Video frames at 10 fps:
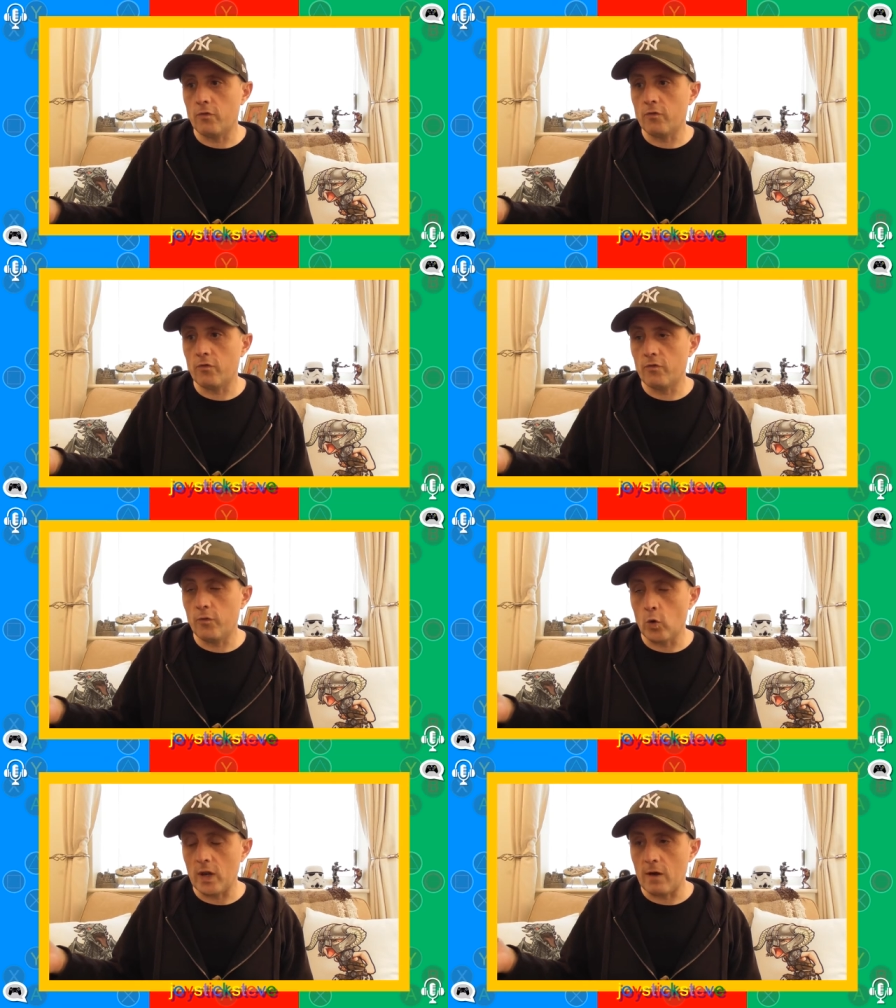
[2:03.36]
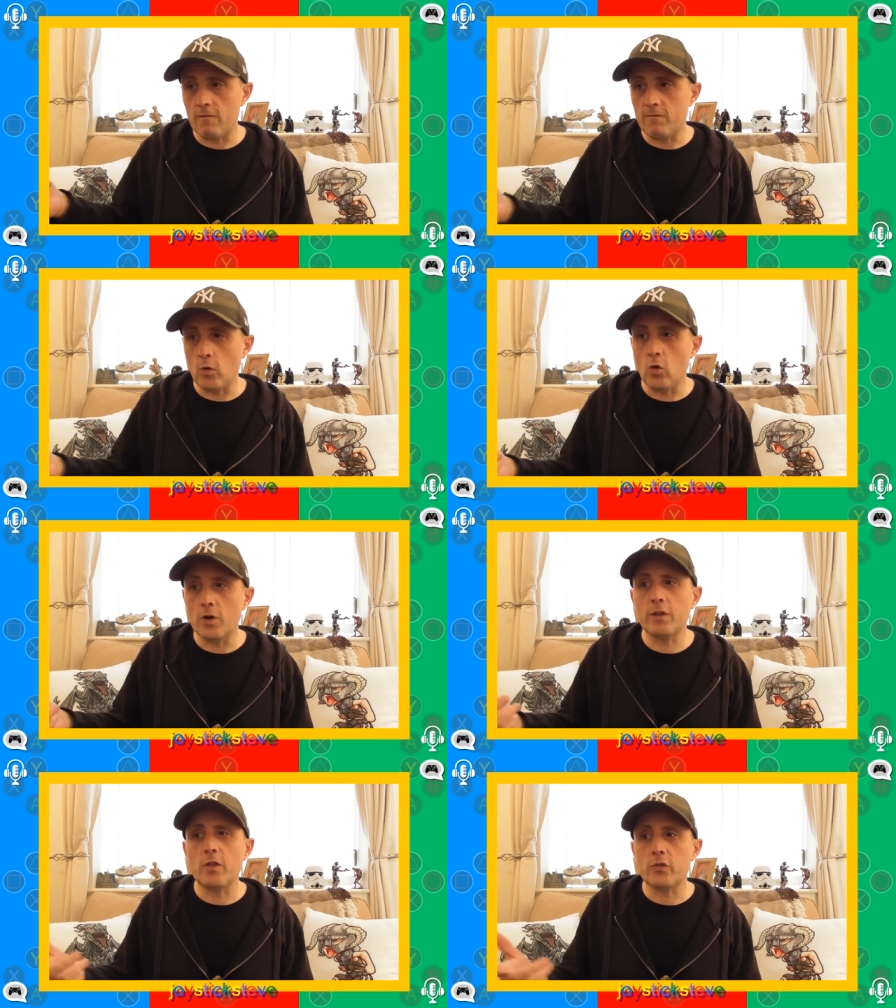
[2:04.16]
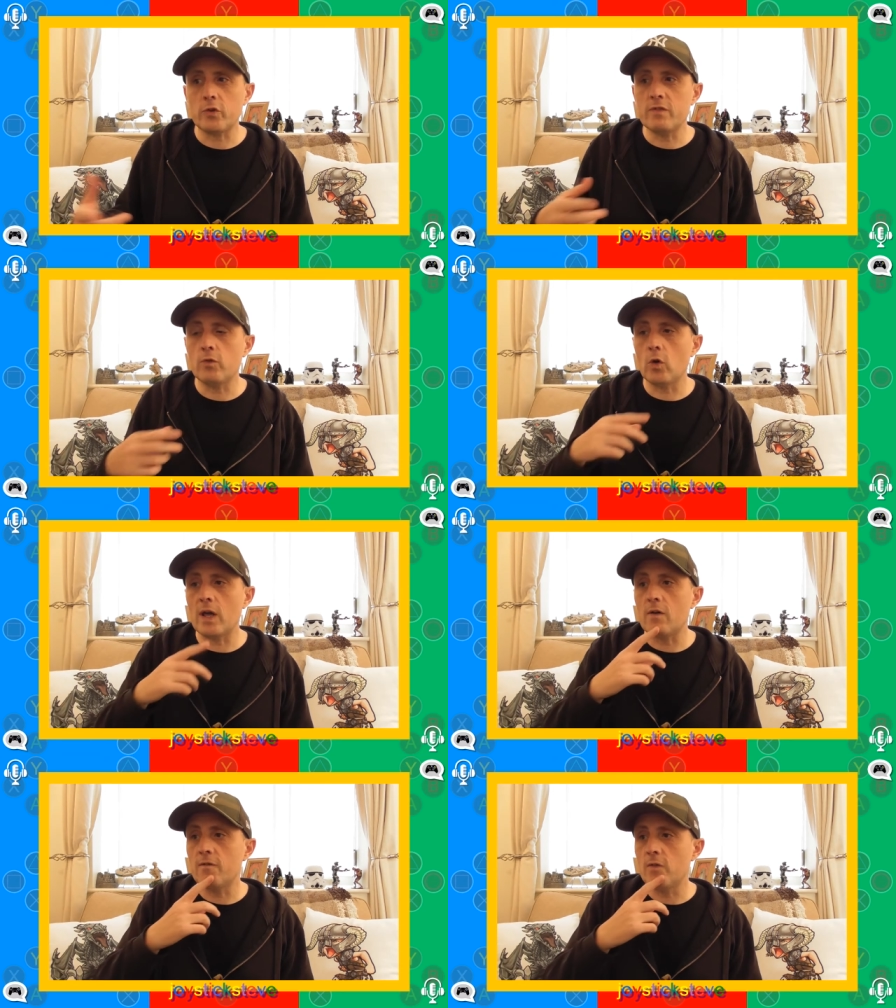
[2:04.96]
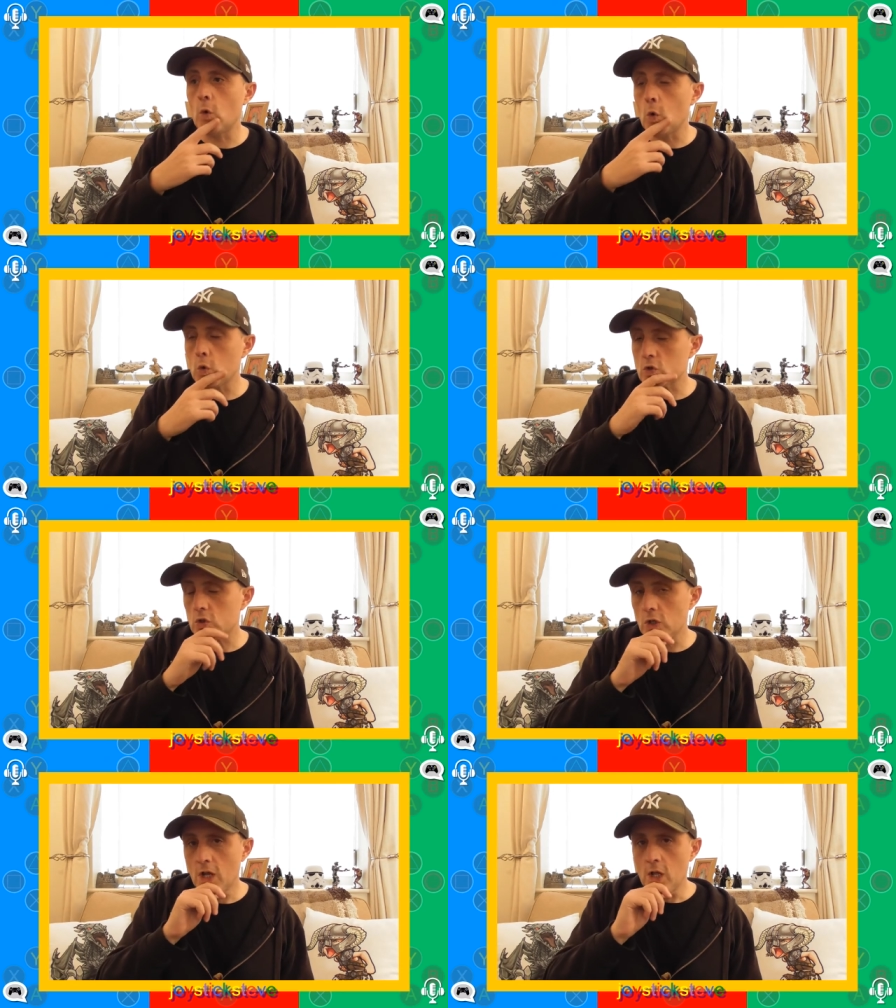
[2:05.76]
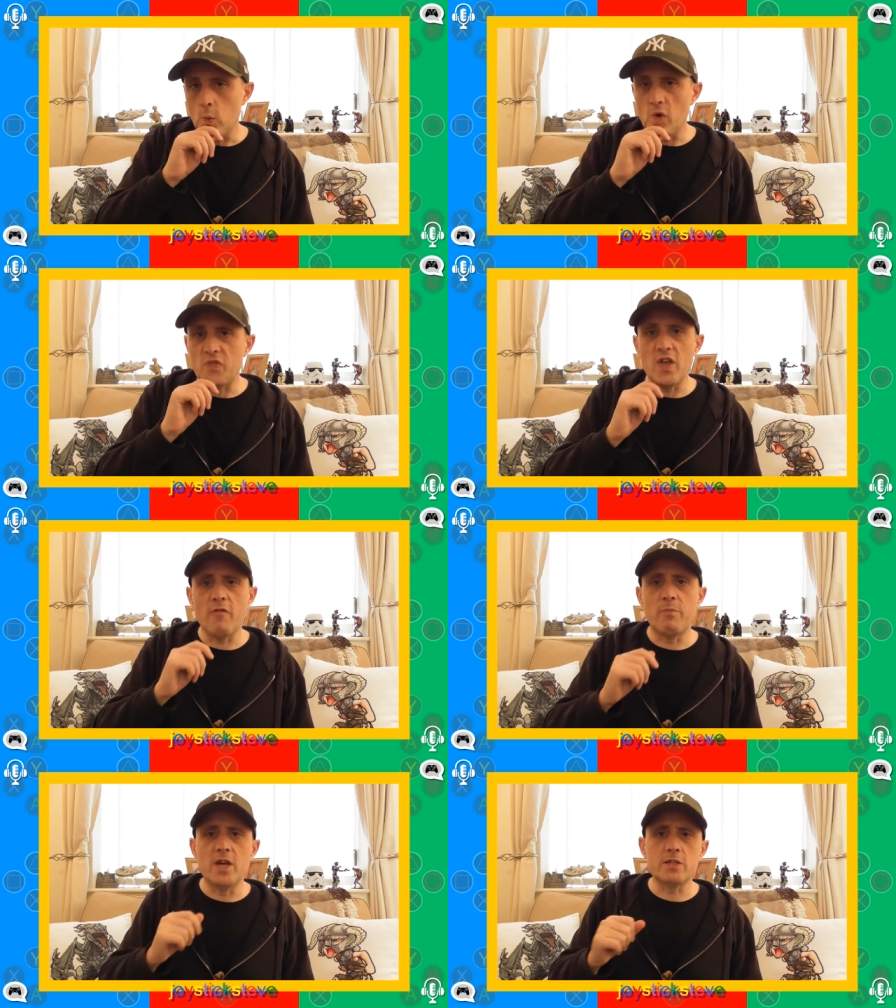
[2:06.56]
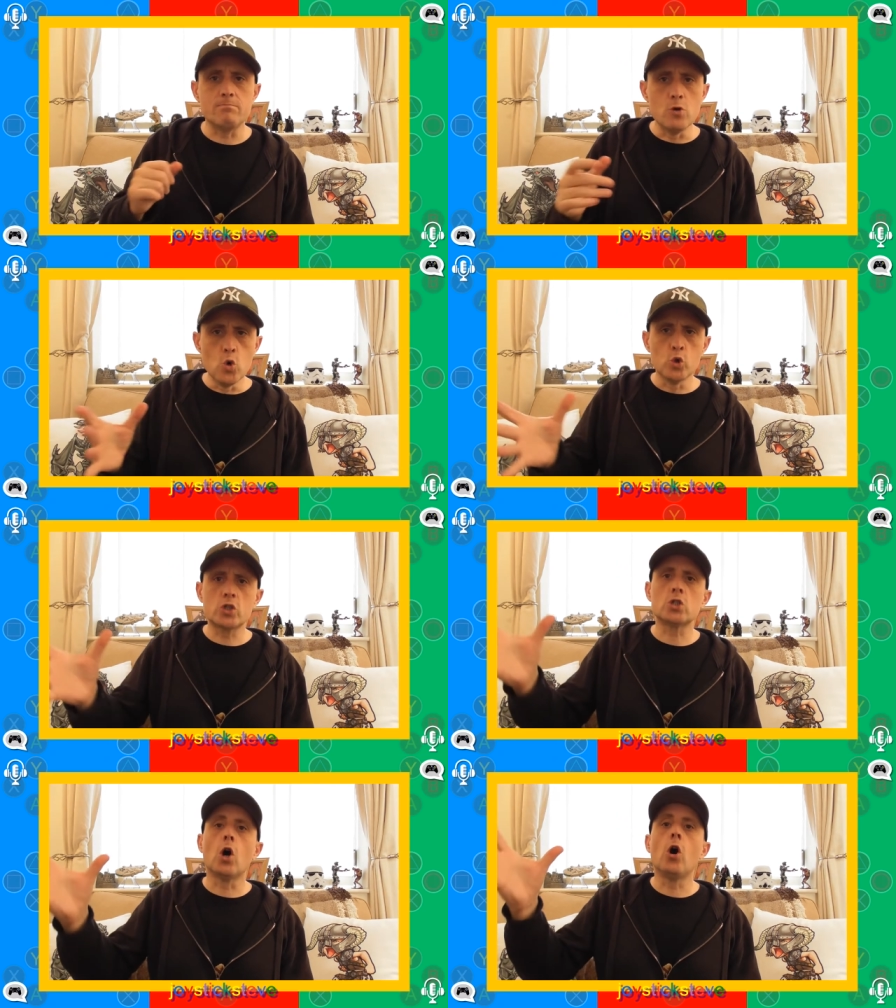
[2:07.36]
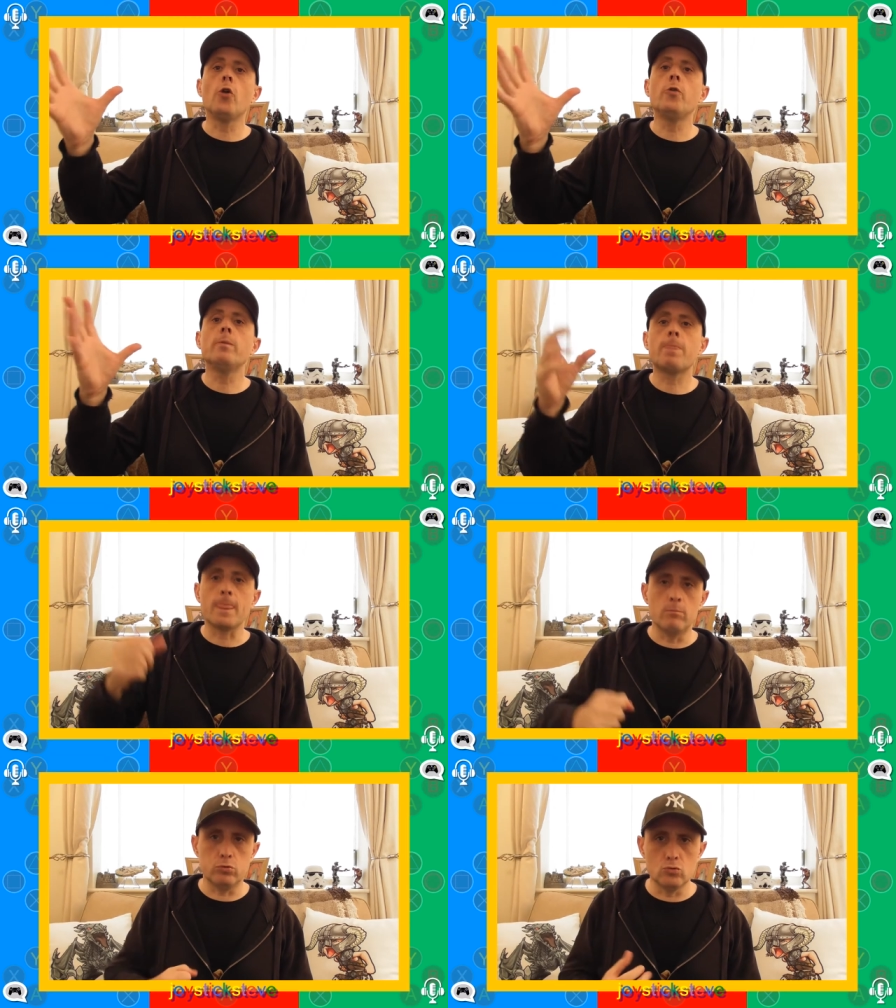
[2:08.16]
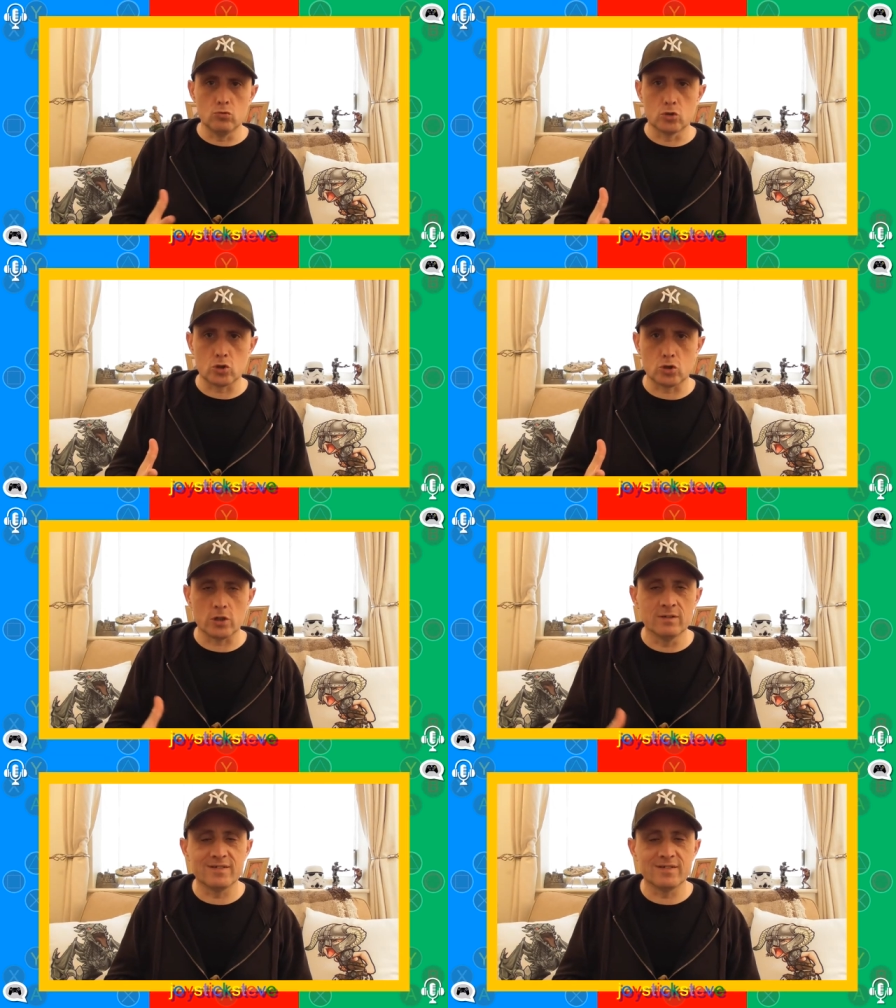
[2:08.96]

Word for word: Fallout 4 another three Fallout 4s with the FPS boost on boost